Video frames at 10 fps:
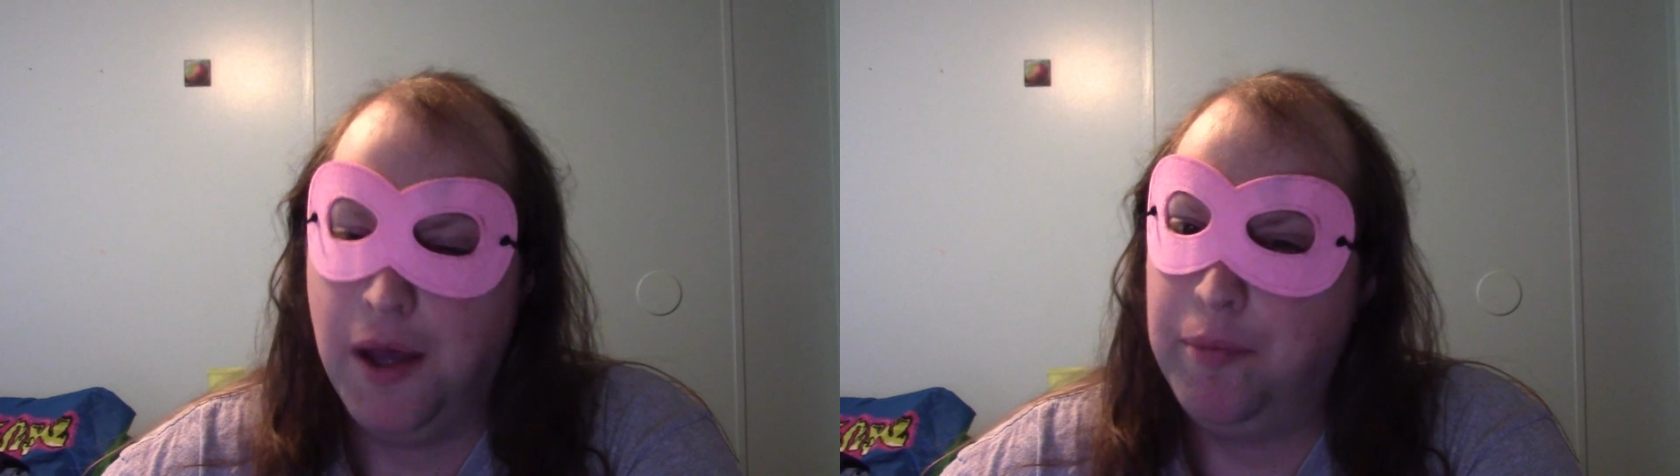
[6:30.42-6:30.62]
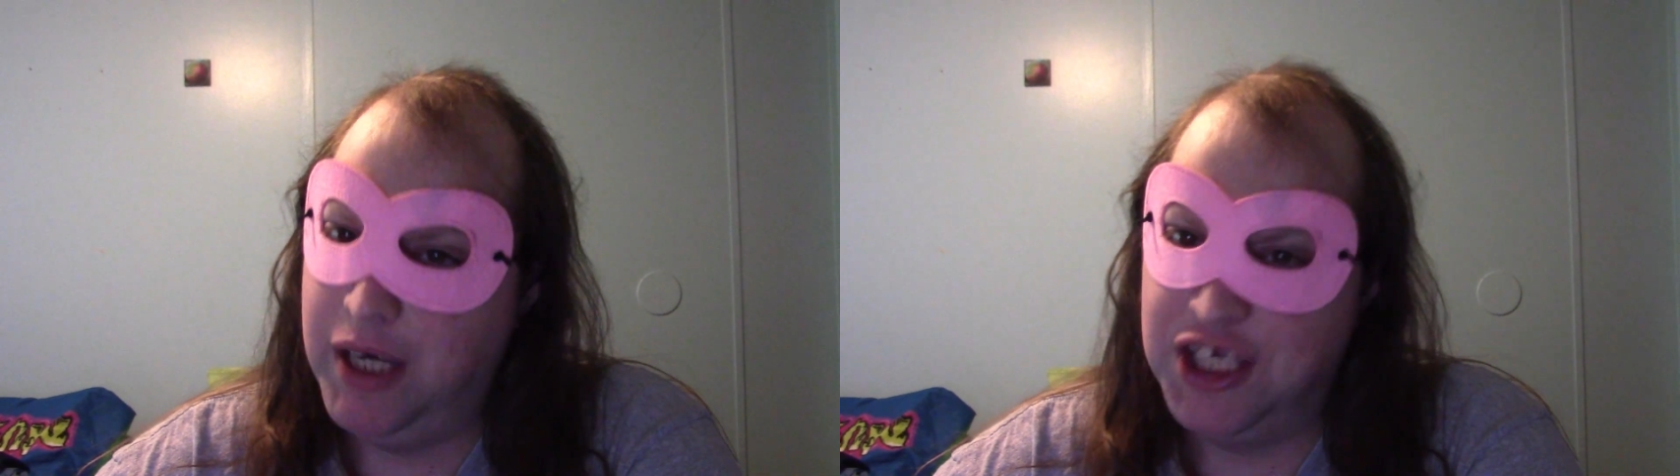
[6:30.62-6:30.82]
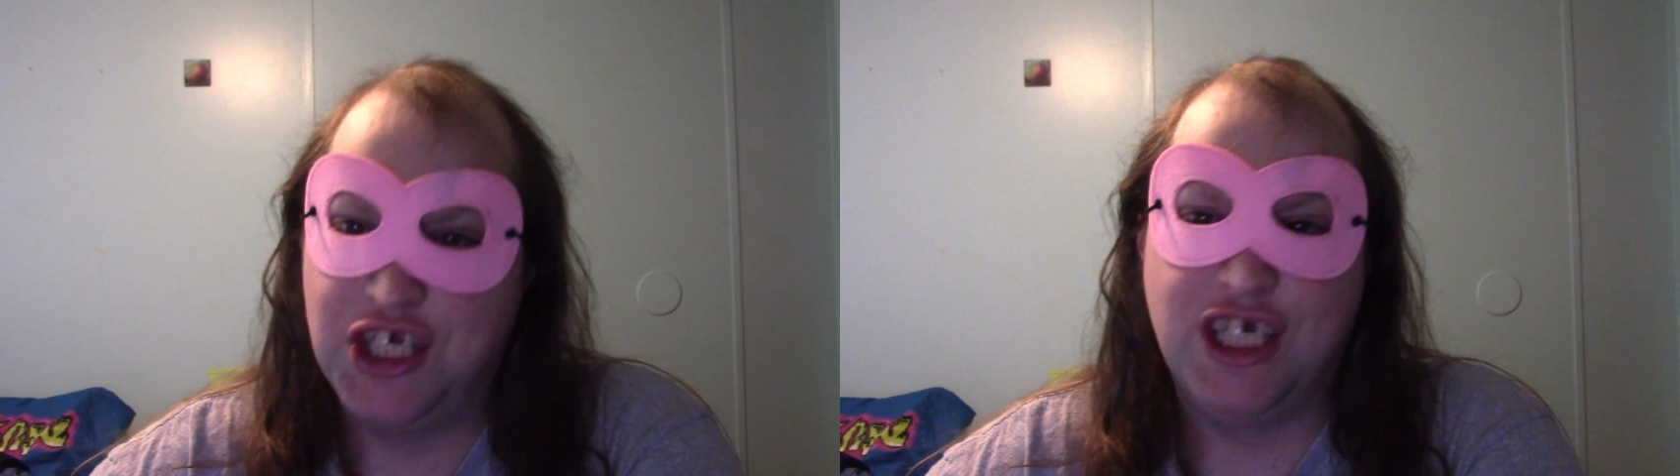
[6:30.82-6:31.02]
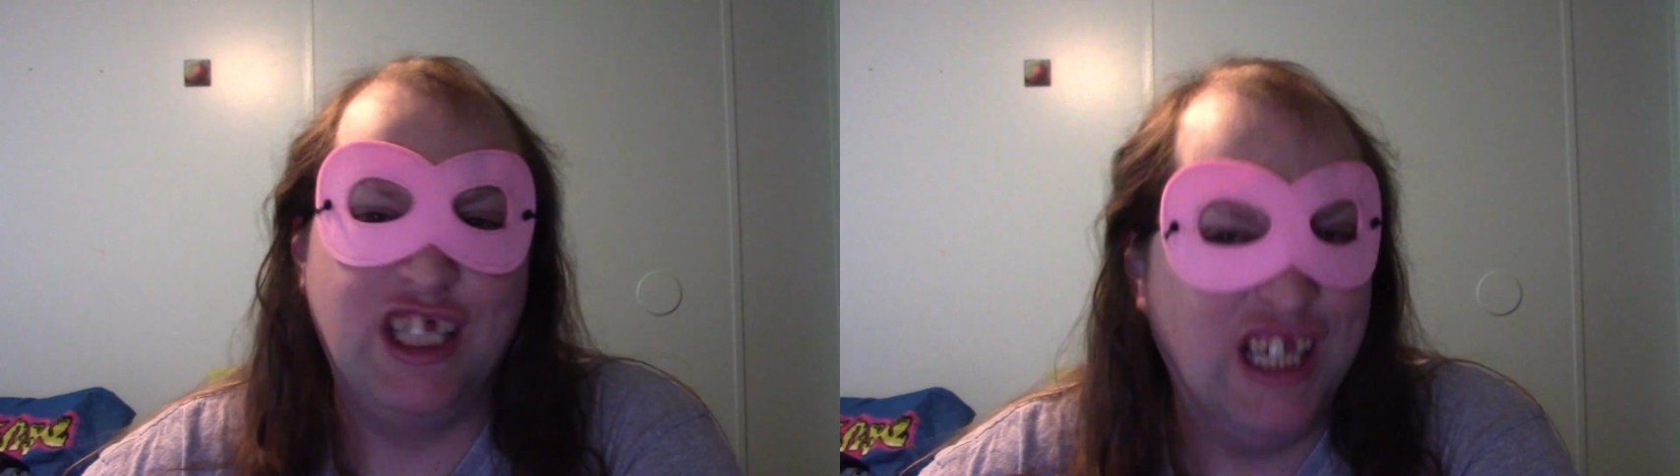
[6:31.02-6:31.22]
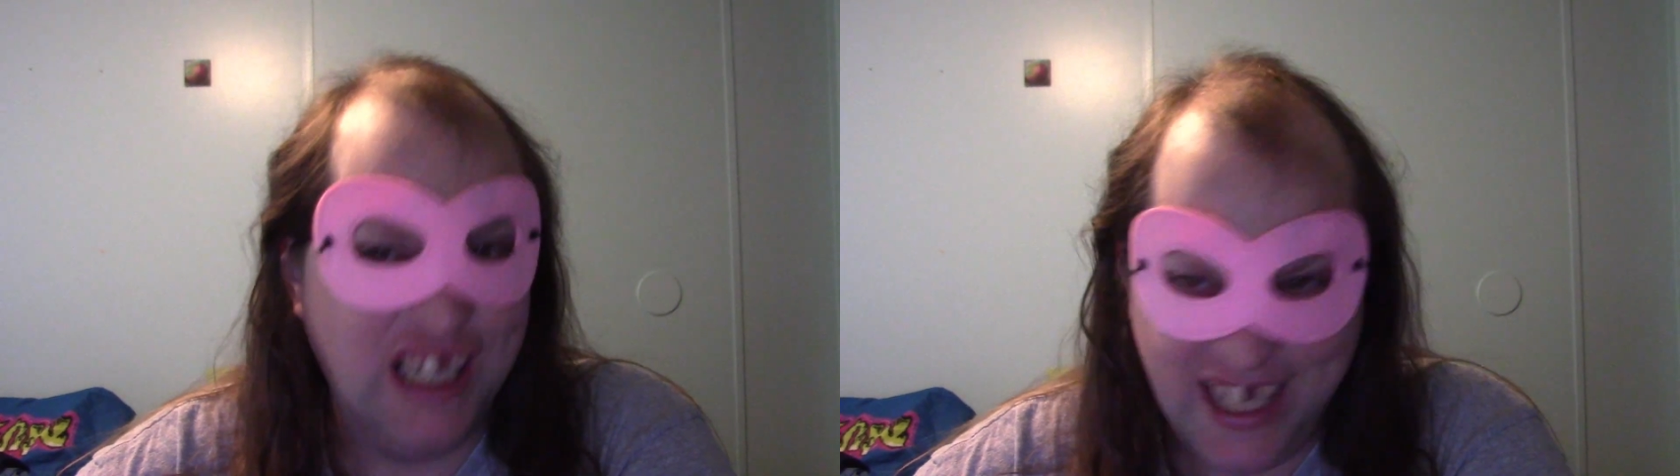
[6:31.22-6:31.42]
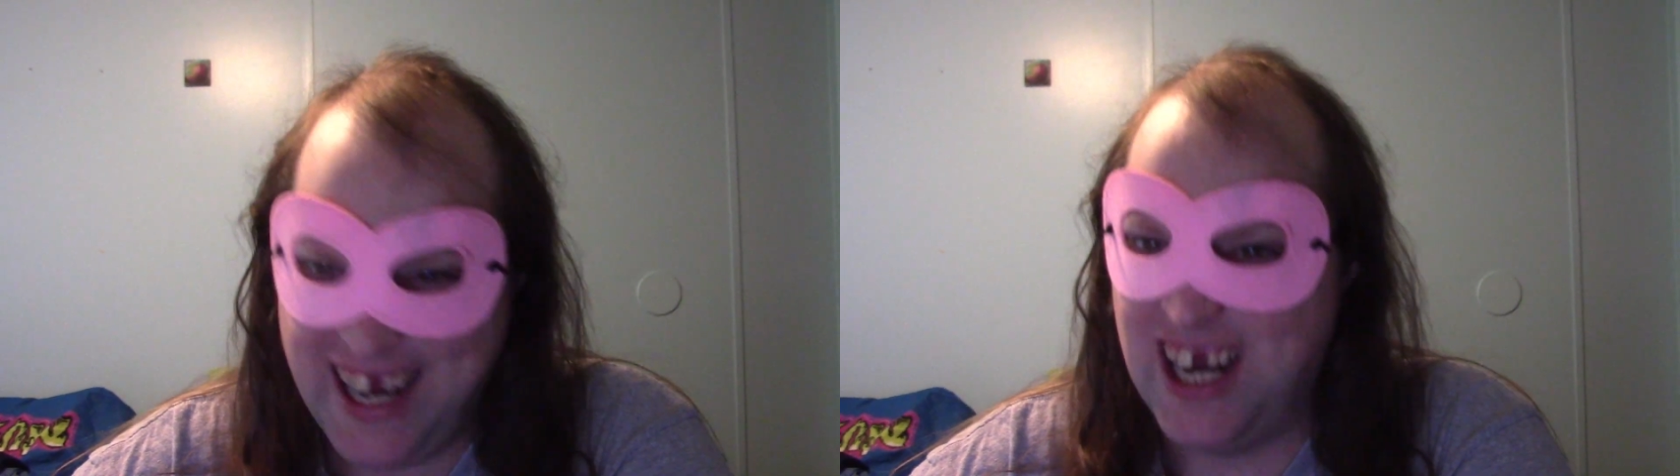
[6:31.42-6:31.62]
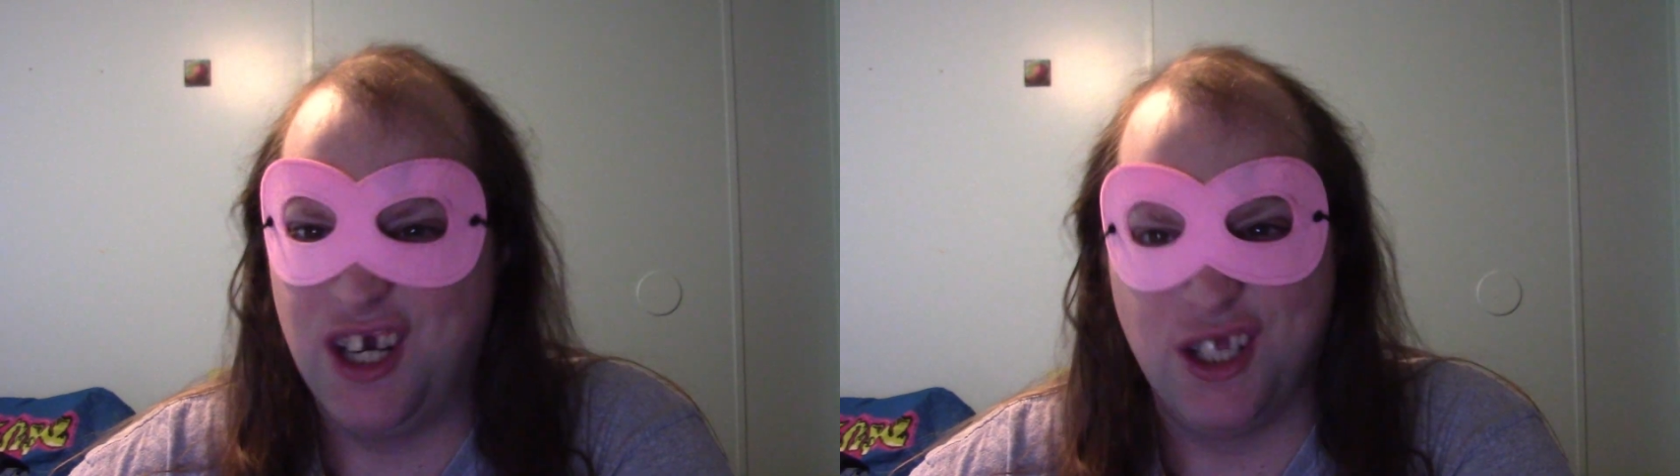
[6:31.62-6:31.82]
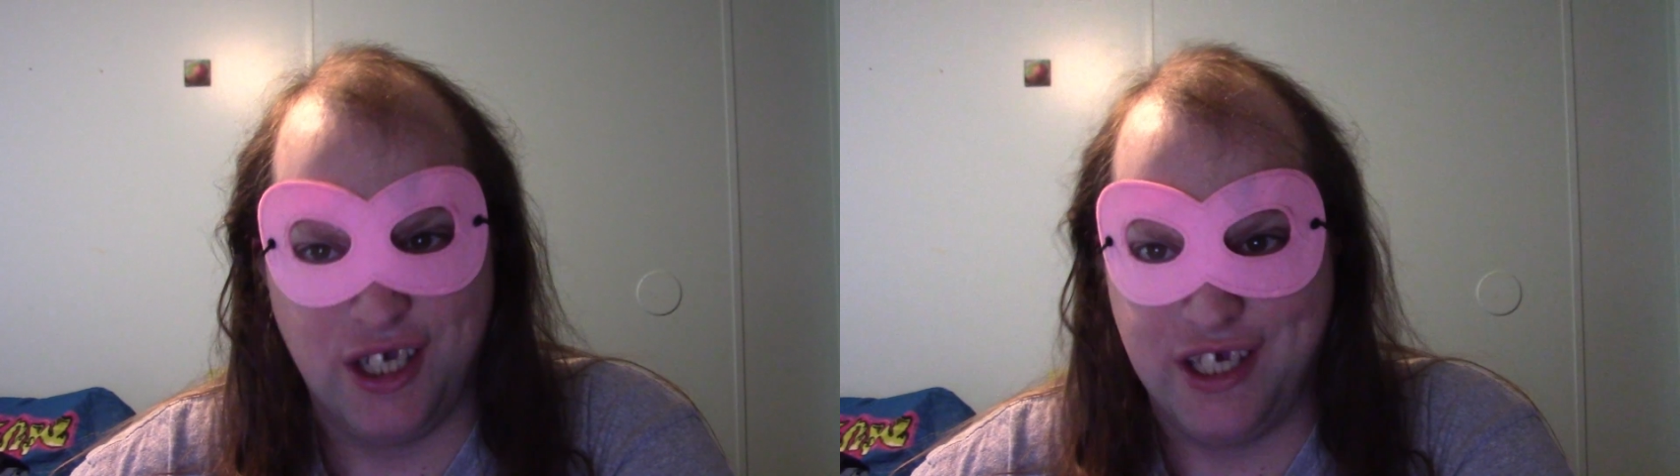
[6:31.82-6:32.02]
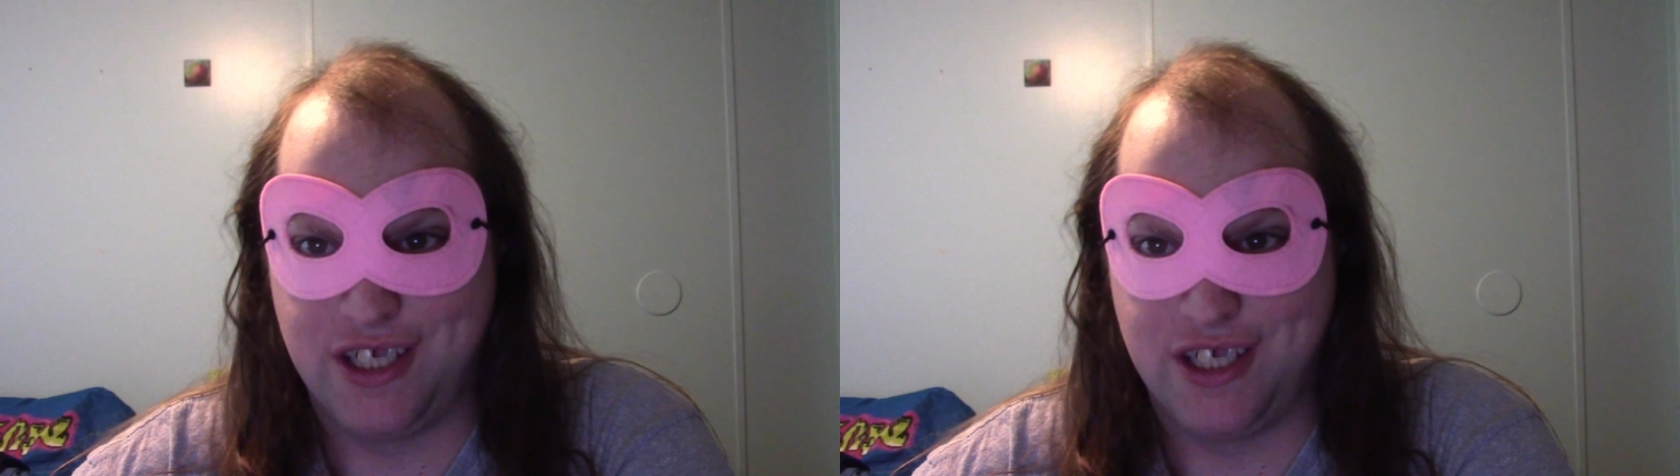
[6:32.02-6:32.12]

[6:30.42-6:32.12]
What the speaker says: Peach clearly